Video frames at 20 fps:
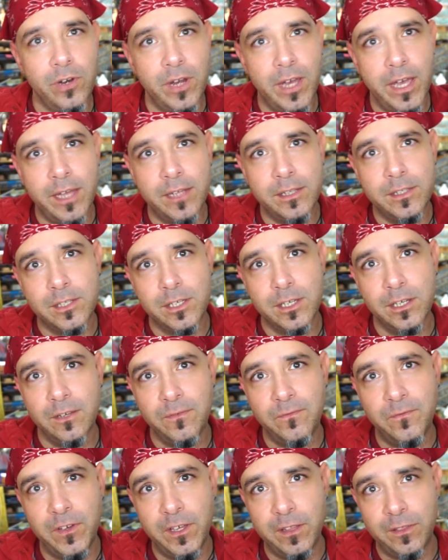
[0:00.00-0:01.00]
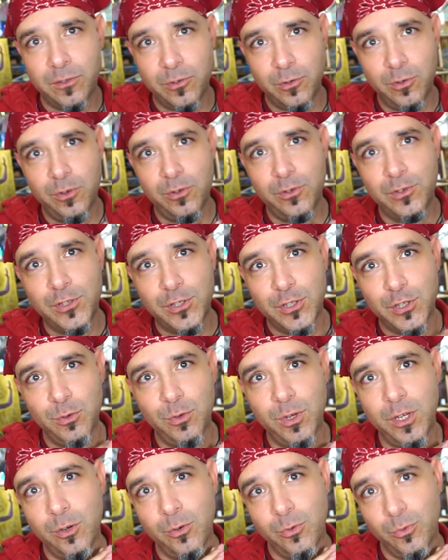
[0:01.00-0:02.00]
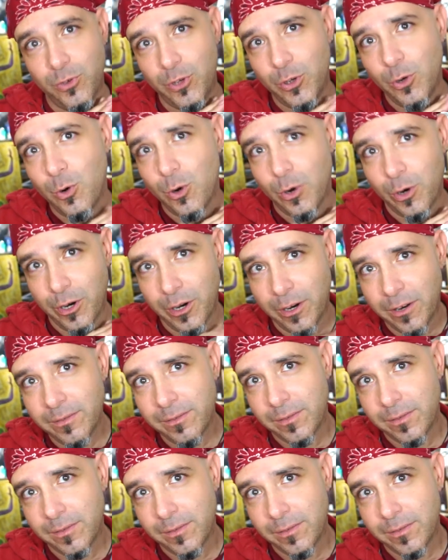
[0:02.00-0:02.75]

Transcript: or not it's going to fit through your studio door.